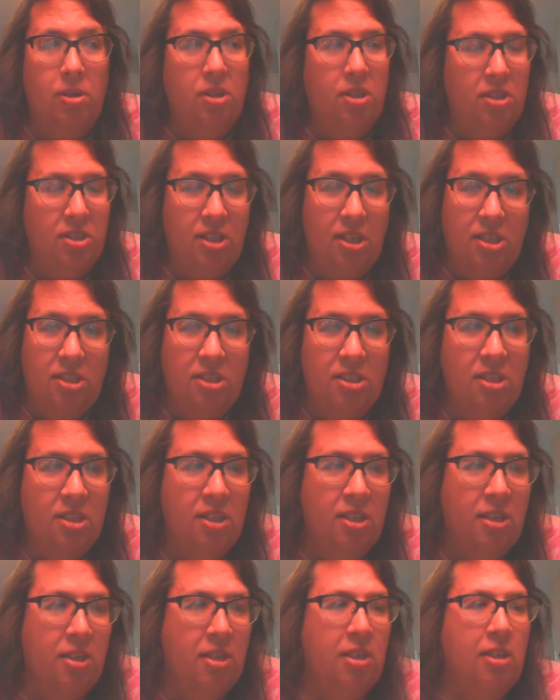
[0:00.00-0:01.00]
Because that's
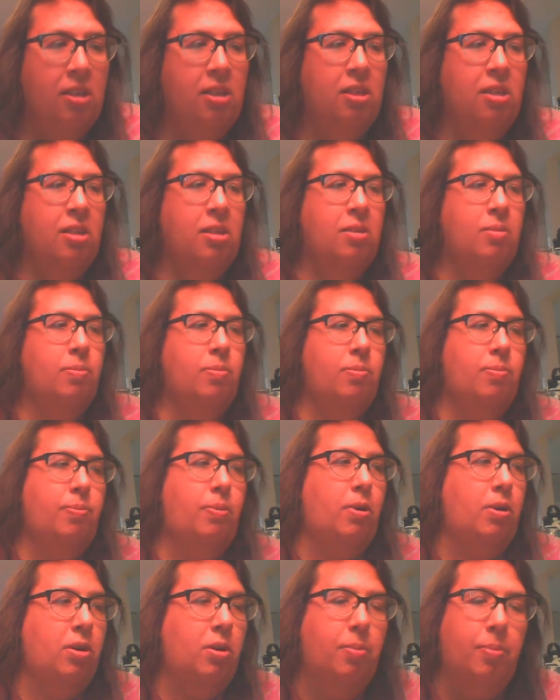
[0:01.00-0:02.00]

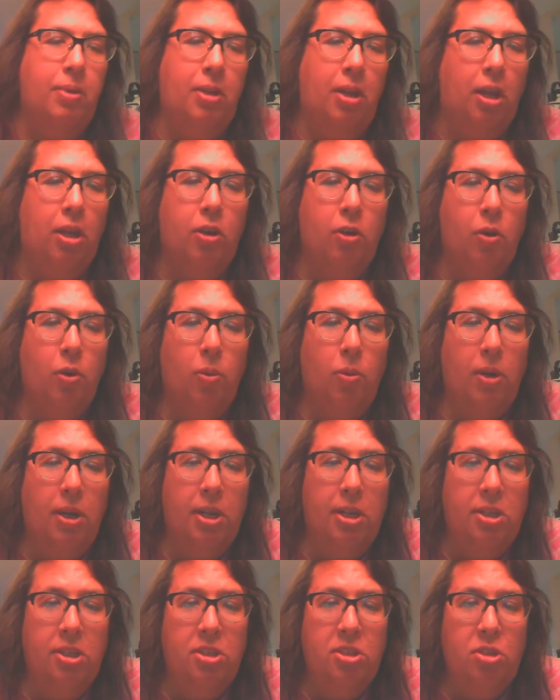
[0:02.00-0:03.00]
part of me. I don't know why.
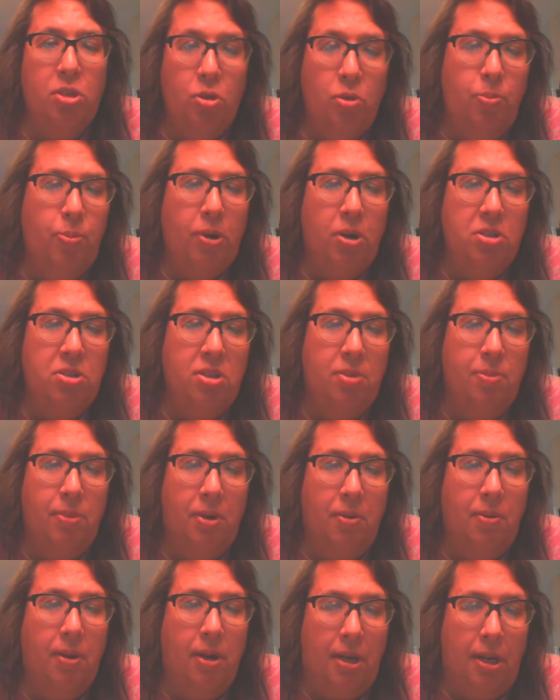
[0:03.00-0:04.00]
There's two parts of me
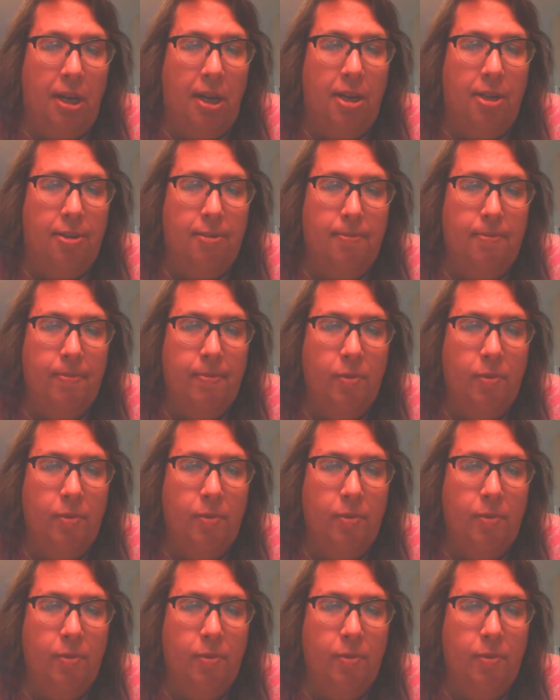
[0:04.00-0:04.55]
right now.